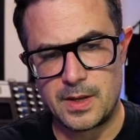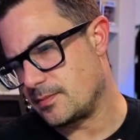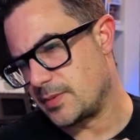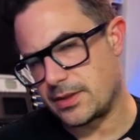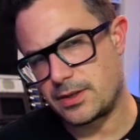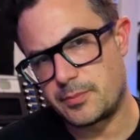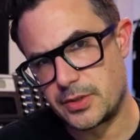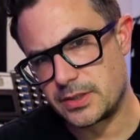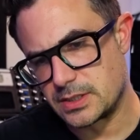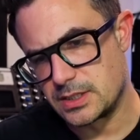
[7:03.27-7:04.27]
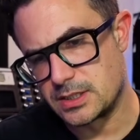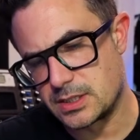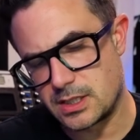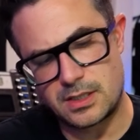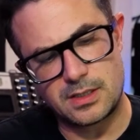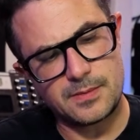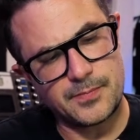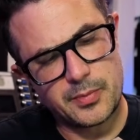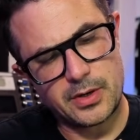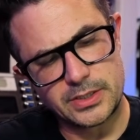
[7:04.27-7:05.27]
But I think Producely's
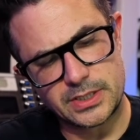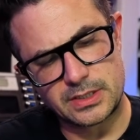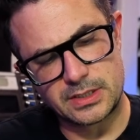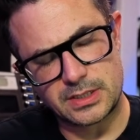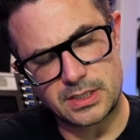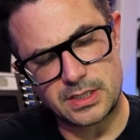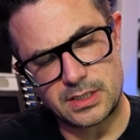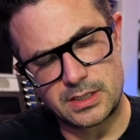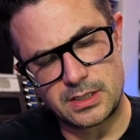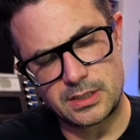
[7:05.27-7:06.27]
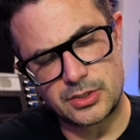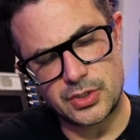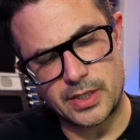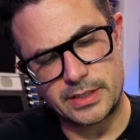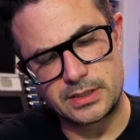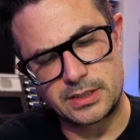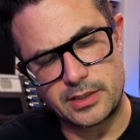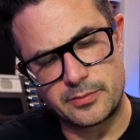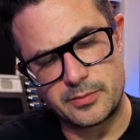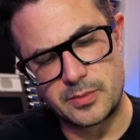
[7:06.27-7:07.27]
approach to this in trying to kind
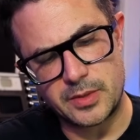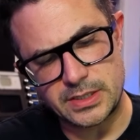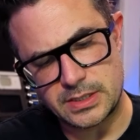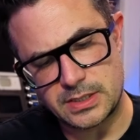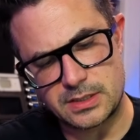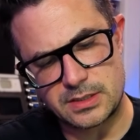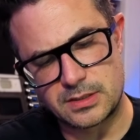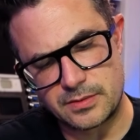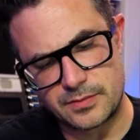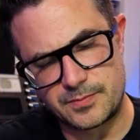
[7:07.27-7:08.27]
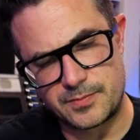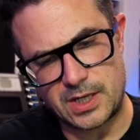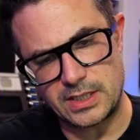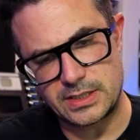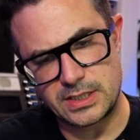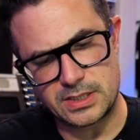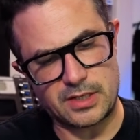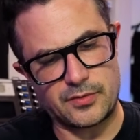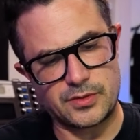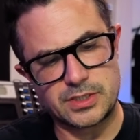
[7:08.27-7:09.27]
of minimize the sort of clutter and
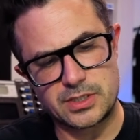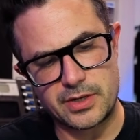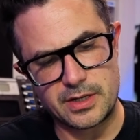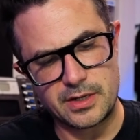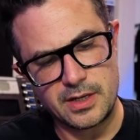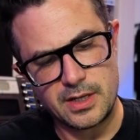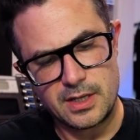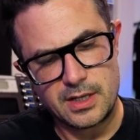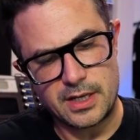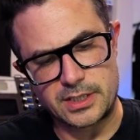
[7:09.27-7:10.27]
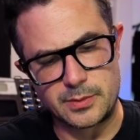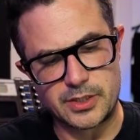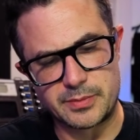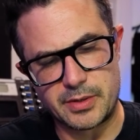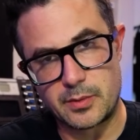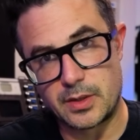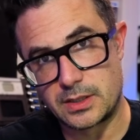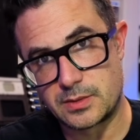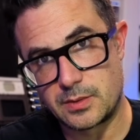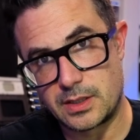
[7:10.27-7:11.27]
stuff on the screen actually works pretty well
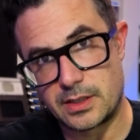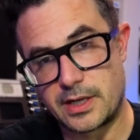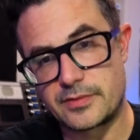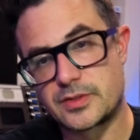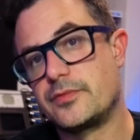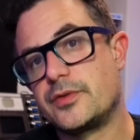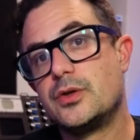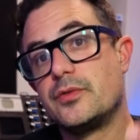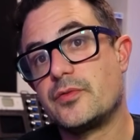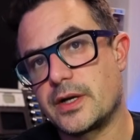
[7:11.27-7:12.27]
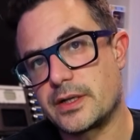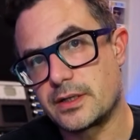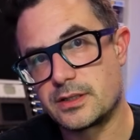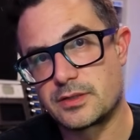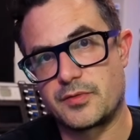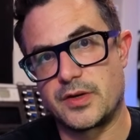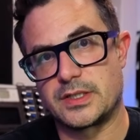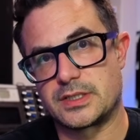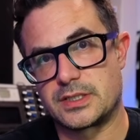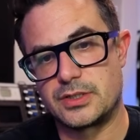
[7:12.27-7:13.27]
as well, and have sort of a unified interface
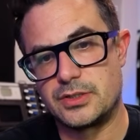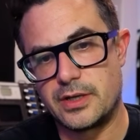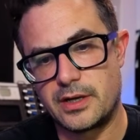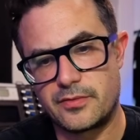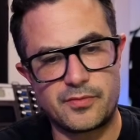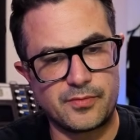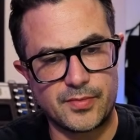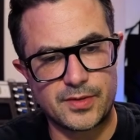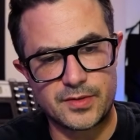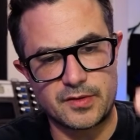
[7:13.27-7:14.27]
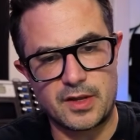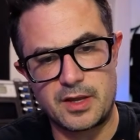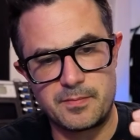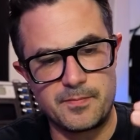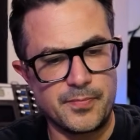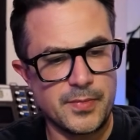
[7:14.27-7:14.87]
so that you have the same